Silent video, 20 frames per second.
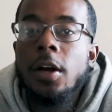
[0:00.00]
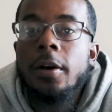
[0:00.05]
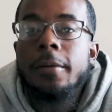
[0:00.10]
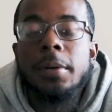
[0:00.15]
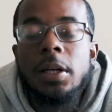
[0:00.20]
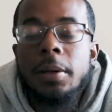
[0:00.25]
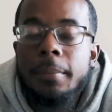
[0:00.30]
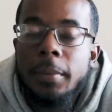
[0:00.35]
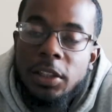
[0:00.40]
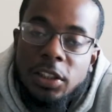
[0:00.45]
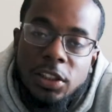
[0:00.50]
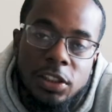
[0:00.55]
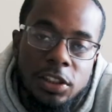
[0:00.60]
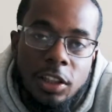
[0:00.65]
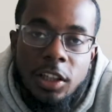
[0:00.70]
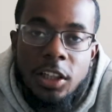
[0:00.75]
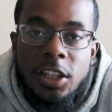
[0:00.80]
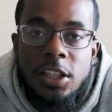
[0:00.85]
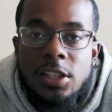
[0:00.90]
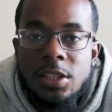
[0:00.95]
but I'm about to
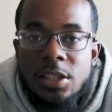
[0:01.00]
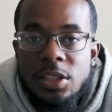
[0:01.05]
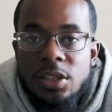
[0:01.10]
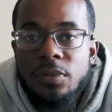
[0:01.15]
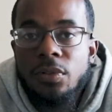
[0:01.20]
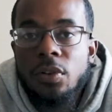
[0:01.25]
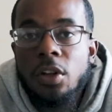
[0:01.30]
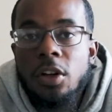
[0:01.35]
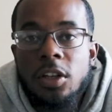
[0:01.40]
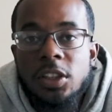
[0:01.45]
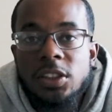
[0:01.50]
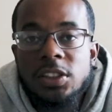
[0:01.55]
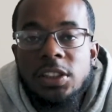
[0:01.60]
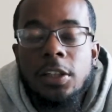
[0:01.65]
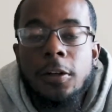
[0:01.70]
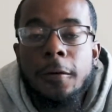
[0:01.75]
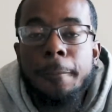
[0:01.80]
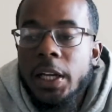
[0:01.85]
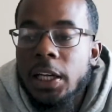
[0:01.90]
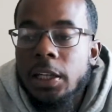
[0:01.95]
start getting these vlogs
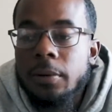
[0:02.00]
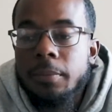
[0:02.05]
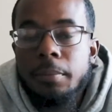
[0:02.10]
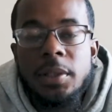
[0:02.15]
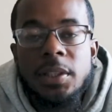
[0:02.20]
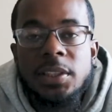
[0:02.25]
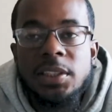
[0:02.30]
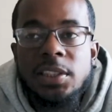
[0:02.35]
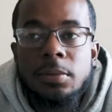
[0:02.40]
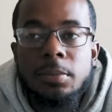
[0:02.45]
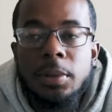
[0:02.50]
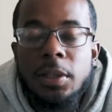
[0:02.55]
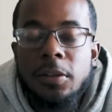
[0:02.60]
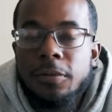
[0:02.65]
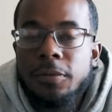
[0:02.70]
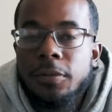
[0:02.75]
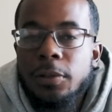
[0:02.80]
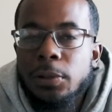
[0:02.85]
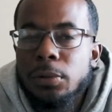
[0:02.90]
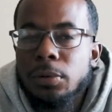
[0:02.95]
out. I done been to
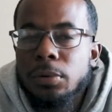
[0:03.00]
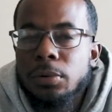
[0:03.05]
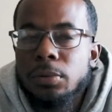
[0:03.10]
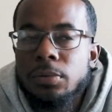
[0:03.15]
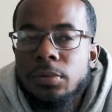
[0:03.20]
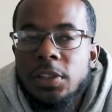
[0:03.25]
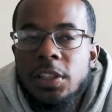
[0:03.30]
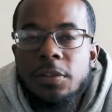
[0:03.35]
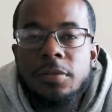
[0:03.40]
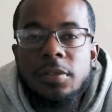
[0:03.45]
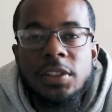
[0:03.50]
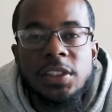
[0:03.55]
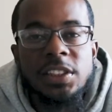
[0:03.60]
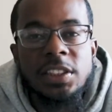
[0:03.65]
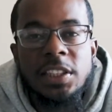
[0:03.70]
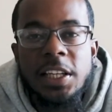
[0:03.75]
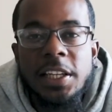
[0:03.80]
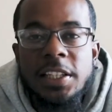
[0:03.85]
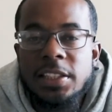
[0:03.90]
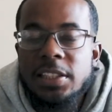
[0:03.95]
about four different
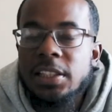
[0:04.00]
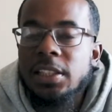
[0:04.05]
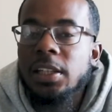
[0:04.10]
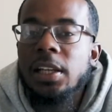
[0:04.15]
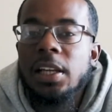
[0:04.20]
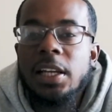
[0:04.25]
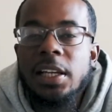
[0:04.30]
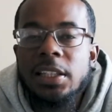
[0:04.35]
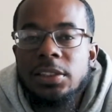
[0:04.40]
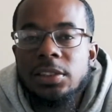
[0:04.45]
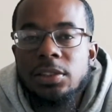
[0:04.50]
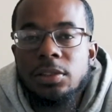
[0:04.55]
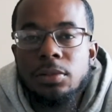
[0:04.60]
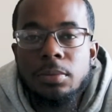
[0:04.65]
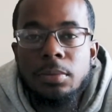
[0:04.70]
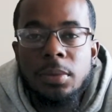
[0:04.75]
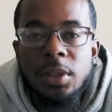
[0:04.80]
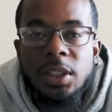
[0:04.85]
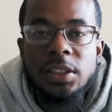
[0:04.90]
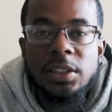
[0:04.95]
states in the last two
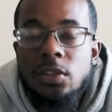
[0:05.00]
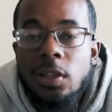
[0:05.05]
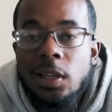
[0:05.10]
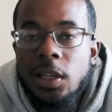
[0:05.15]
months.